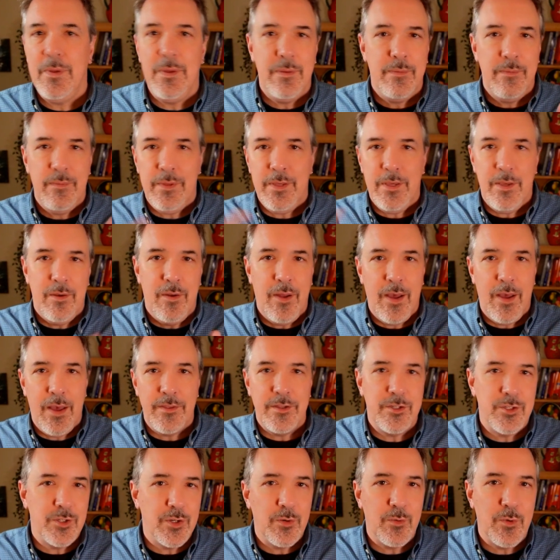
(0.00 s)
you know how the
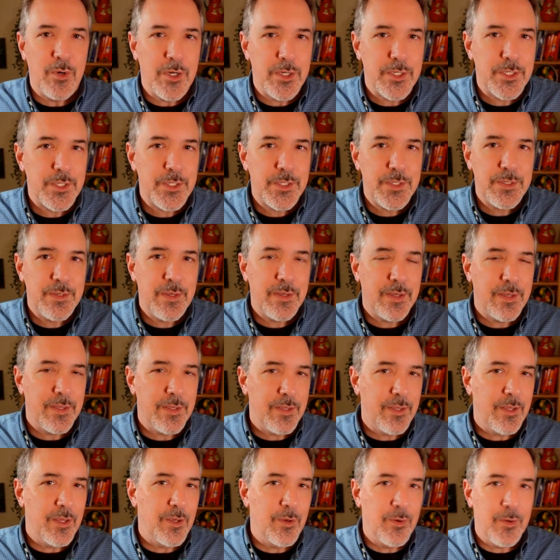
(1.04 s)
drill works.
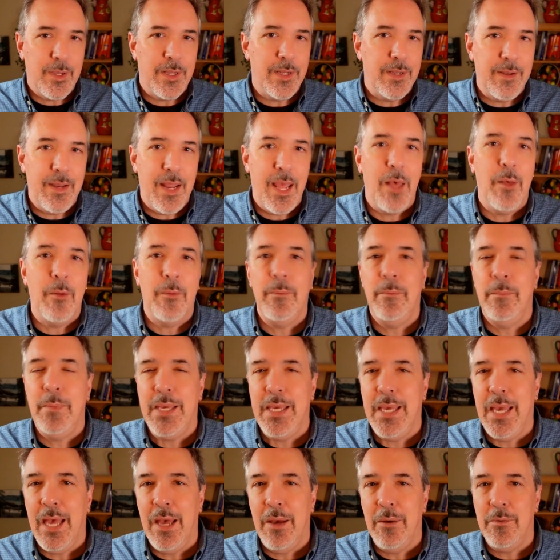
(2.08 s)
You can help
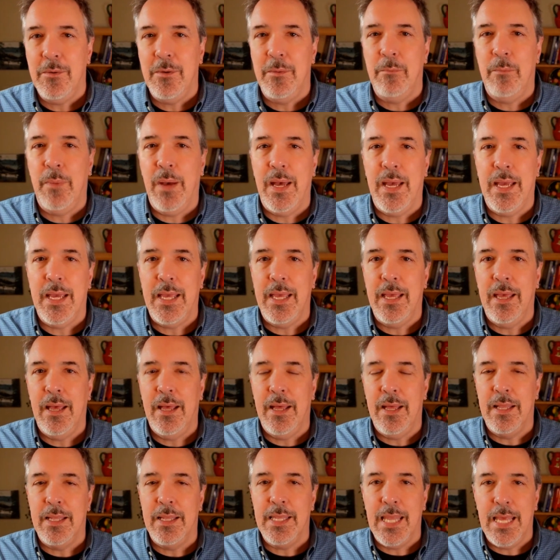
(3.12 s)
me out by
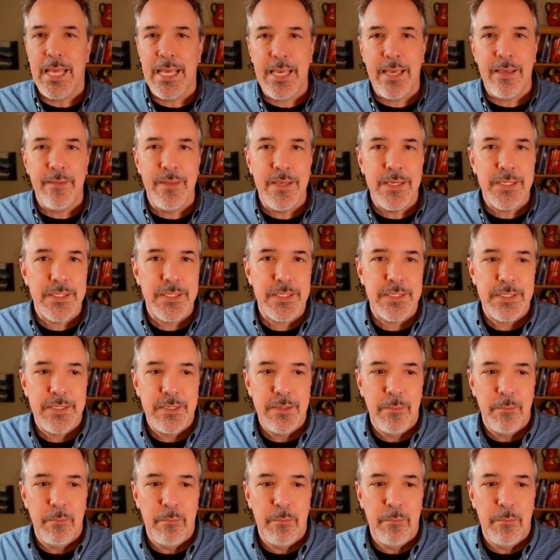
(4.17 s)
liking this,